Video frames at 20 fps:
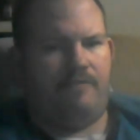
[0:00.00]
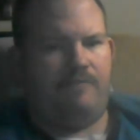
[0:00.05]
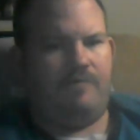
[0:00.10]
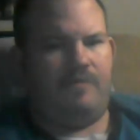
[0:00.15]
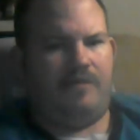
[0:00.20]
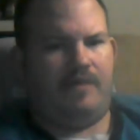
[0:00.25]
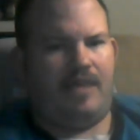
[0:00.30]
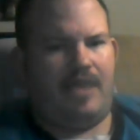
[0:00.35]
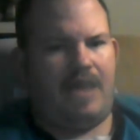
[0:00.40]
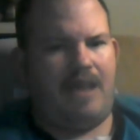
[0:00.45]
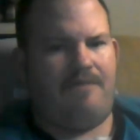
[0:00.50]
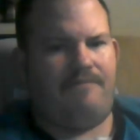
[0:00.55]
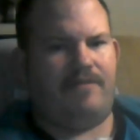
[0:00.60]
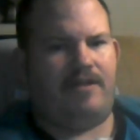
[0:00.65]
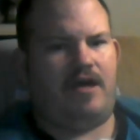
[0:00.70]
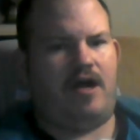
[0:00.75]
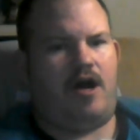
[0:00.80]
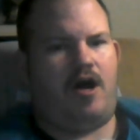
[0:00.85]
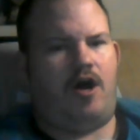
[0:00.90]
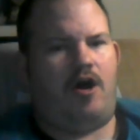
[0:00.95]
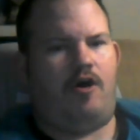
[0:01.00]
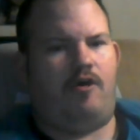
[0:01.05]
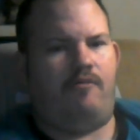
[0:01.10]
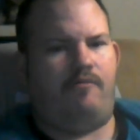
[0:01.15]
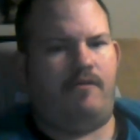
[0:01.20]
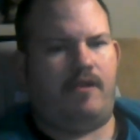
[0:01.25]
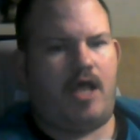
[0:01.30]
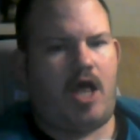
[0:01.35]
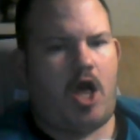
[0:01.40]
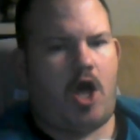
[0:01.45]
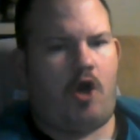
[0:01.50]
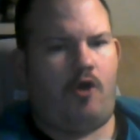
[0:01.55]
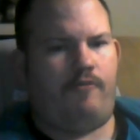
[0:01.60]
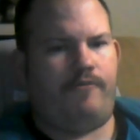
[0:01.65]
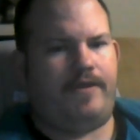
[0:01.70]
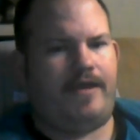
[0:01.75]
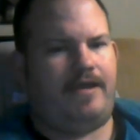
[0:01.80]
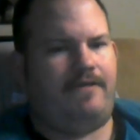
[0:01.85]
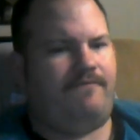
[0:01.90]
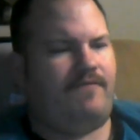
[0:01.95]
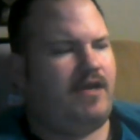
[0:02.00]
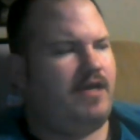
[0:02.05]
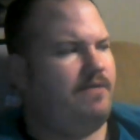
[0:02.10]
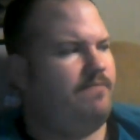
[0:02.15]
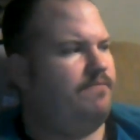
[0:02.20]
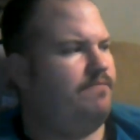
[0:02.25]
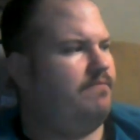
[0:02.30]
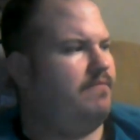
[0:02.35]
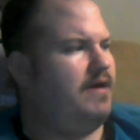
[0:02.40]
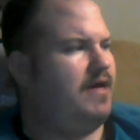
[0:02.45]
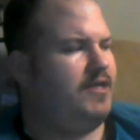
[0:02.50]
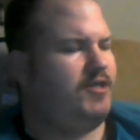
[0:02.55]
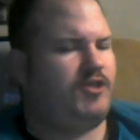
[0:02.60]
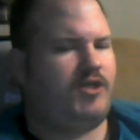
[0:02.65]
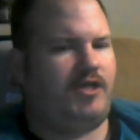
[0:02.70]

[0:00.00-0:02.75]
don't really have an all all day vape. I